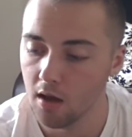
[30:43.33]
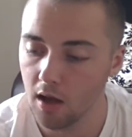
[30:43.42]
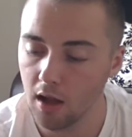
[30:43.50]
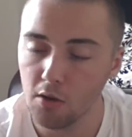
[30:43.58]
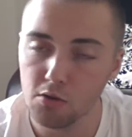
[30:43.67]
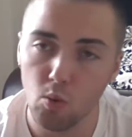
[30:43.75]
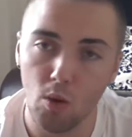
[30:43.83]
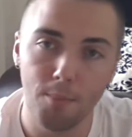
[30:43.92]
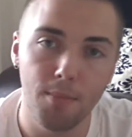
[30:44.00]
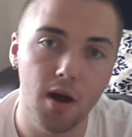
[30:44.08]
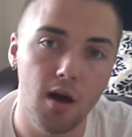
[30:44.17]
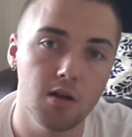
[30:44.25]
And there was one
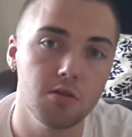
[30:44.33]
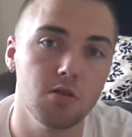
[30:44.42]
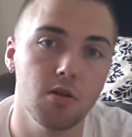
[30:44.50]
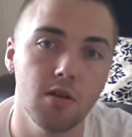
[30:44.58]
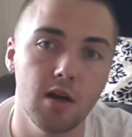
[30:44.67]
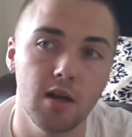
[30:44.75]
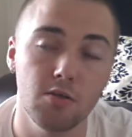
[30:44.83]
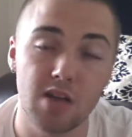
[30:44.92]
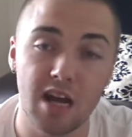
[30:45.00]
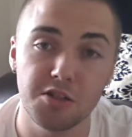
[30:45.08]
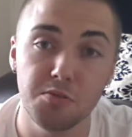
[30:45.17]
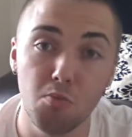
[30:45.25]
person on there, it was
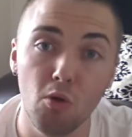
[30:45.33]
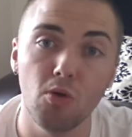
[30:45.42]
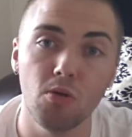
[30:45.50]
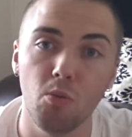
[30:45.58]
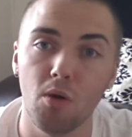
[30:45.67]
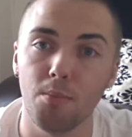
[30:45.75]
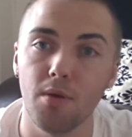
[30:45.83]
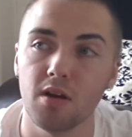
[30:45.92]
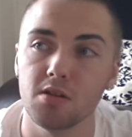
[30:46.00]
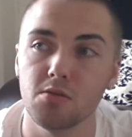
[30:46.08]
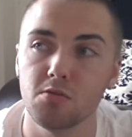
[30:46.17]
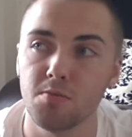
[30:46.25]
actually more than one
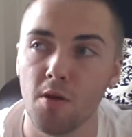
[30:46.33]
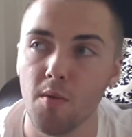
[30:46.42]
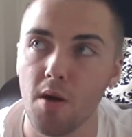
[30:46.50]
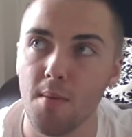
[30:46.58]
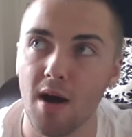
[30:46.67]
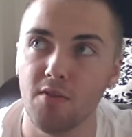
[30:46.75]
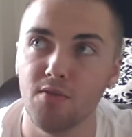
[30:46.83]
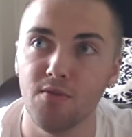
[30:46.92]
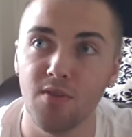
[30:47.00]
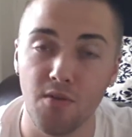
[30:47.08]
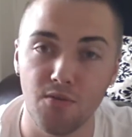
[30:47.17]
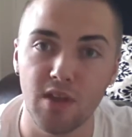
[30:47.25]
person, there was probably about
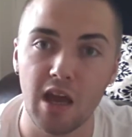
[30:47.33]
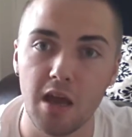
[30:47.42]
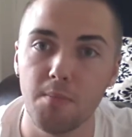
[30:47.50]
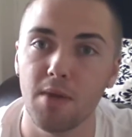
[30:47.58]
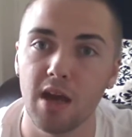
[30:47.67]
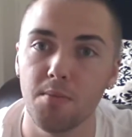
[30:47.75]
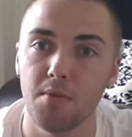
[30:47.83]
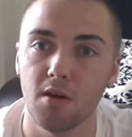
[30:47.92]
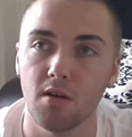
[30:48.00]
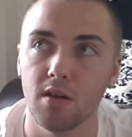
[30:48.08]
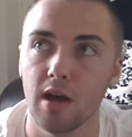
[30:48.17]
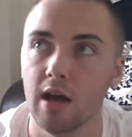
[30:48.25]
15 people
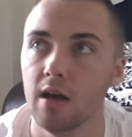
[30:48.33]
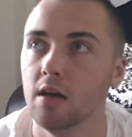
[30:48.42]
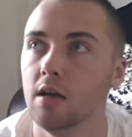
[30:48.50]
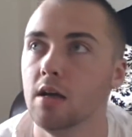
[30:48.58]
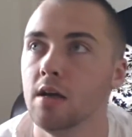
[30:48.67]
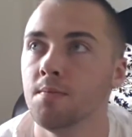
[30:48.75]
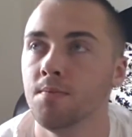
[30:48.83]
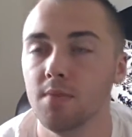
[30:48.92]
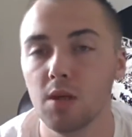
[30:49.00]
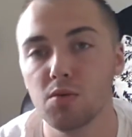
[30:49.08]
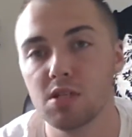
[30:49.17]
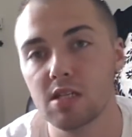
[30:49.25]
on there
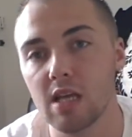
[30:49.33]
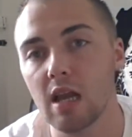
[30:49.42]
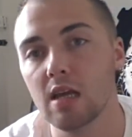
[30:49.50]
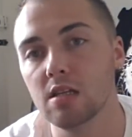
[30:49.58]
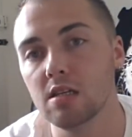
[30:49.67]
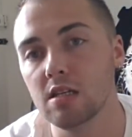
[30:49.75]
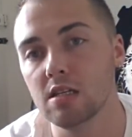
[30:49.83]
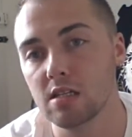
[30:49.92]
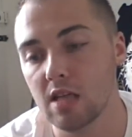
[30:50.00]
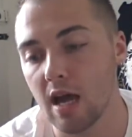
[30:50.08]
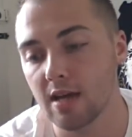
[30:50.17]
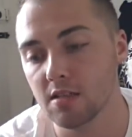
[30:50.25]
that was selling these
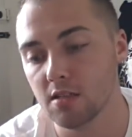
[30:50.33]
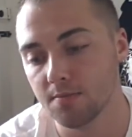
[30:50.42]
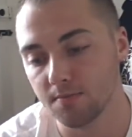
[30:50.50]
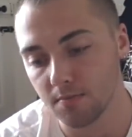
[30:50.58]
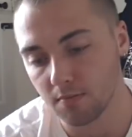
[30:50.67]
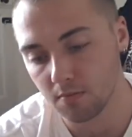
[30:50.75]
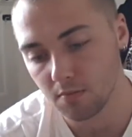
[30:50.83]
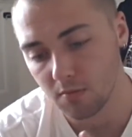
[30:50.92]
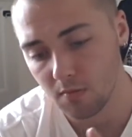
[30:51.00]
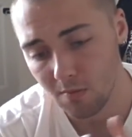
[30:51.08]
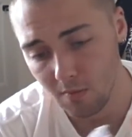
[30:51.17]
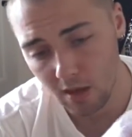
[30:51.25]
sets.
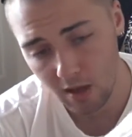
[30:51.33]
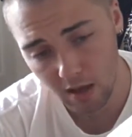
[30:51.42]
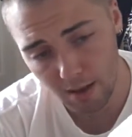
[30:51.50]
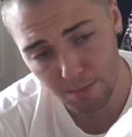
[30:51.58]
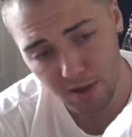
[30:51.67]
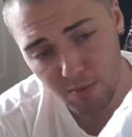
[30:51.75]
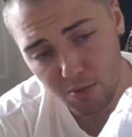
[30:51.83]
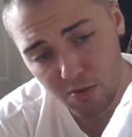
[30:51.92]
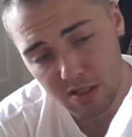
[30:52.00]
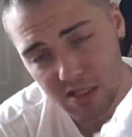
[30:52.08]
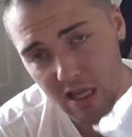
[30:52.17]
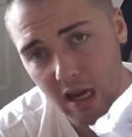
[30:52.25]
And people
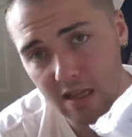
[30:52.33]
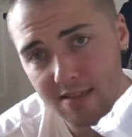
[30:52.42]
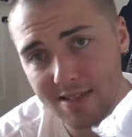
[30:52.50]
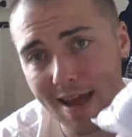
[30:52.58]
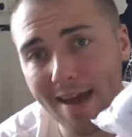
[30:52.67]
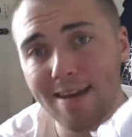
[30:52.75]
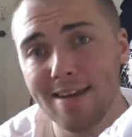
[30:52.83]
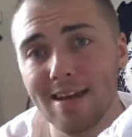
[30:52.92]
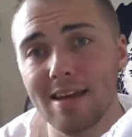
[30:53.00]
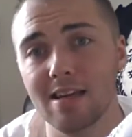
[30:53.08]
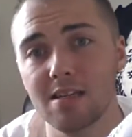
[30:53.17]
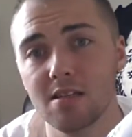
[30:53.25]
were selling 10 of
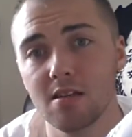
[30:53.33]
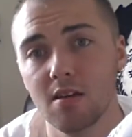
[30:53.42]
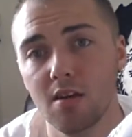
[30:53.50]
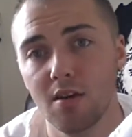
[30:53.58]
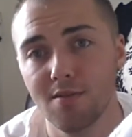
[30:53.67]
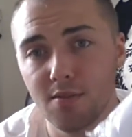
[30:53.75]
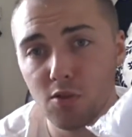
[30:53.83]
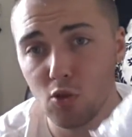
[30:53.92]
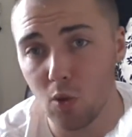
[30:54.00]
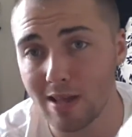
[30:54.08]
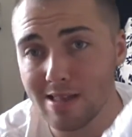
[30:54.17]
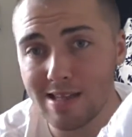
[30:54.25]
these for
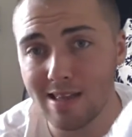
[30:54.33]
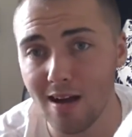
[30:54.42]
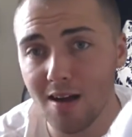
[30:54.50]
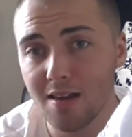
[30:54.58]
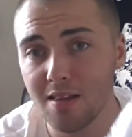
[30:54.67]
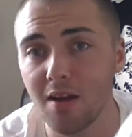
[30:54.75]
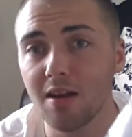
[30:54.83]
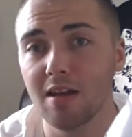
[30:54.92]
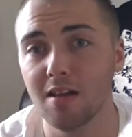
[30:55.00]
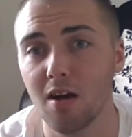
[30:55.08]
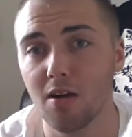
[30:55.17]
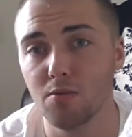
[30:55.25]

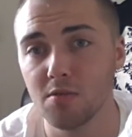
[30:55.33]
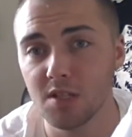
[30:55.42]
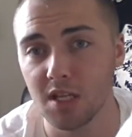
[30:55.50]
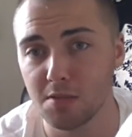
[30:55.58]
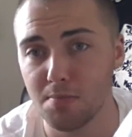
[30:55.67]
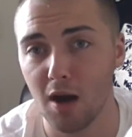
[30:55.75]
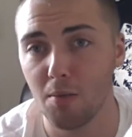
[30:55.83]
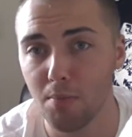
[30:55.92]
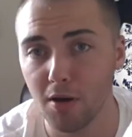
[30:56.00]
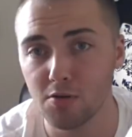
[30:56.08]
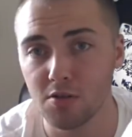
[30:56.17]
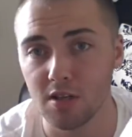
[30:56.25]
£29.99 with £6
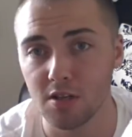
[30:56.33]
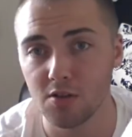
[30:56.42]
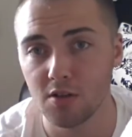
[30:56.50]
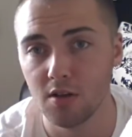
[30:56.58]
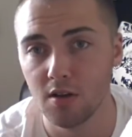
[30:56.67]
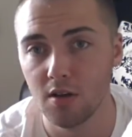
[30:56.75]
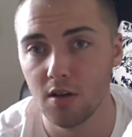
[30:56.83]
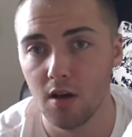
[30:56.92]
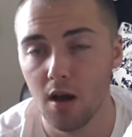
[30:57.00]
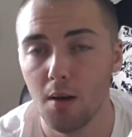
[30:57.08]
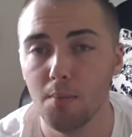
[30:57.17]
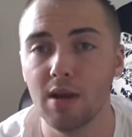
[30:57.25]
postage.
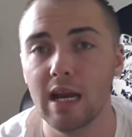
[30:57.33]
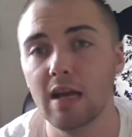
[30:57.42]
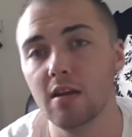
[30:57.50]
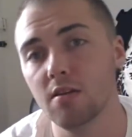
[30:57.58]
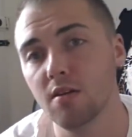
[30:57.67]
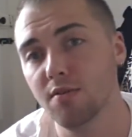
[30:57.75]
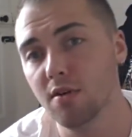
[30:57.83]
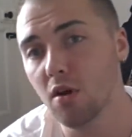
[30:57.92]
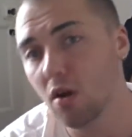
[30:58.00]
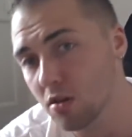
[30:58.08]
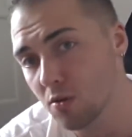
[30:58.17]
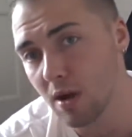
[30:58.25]
But then if you
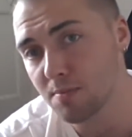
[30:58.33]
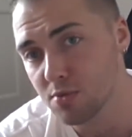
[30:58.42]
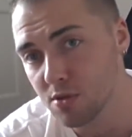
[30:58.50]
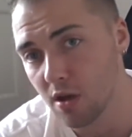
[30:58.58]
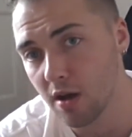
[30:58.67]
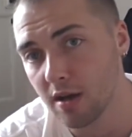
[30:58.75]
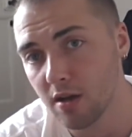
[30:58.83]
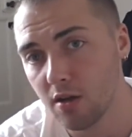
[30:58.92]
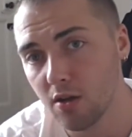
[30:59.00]
go on the website